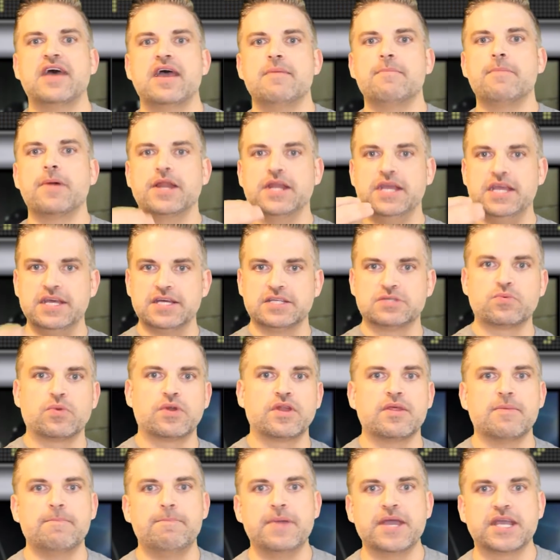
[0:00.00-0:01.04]
day, but he is
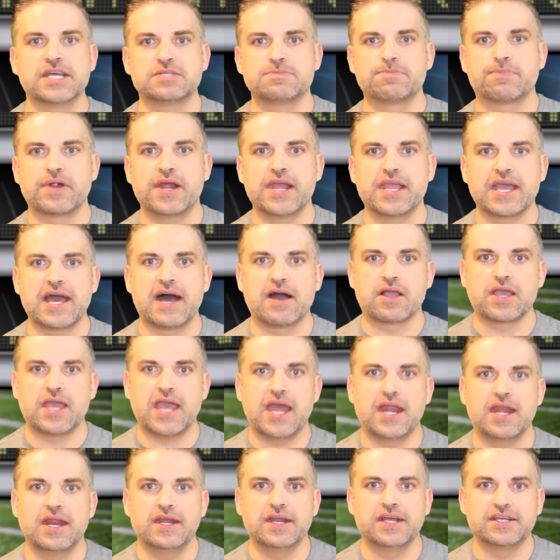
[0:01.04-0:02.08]
one of the biggest breakout
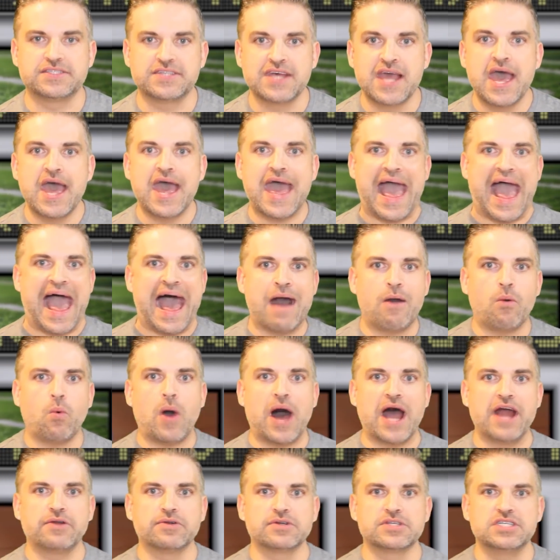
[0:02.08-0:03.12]
candidates at
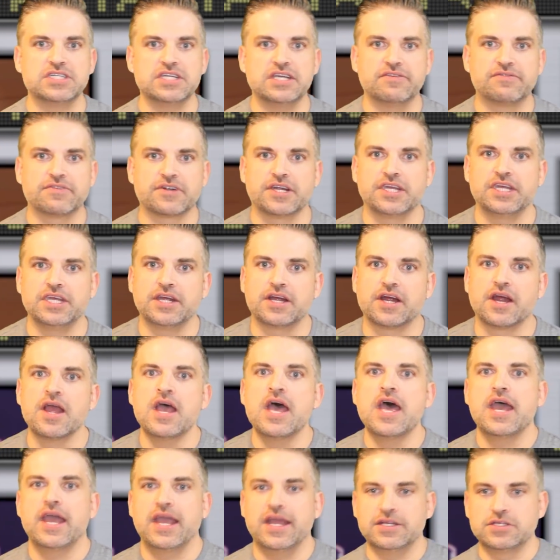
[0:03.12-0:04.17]
wide receiver here
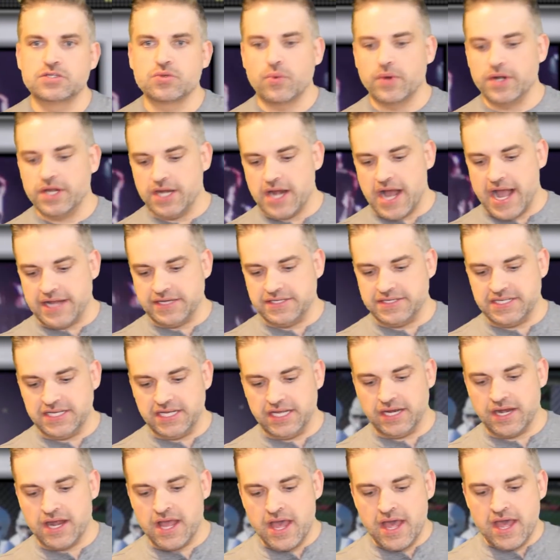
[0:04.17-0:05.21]
in
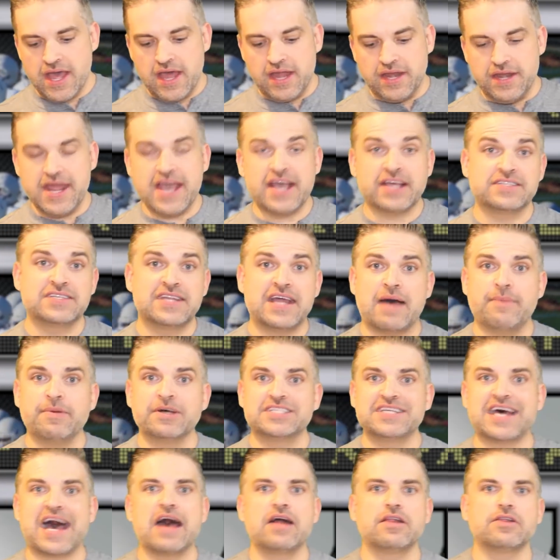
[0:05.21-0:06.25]
2019. Next, how
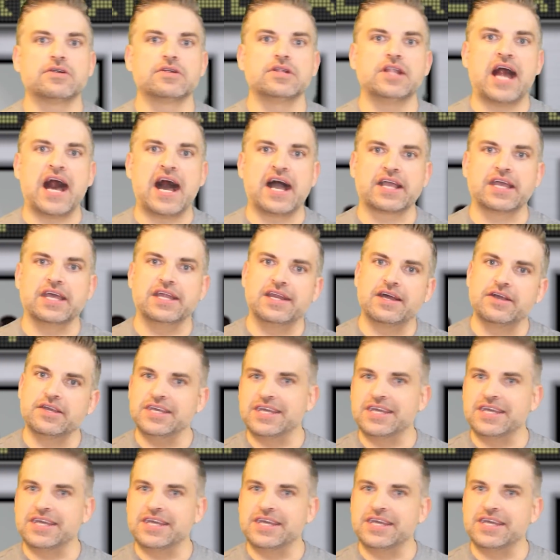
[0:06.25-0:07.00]
about Tyler Lockett? Now,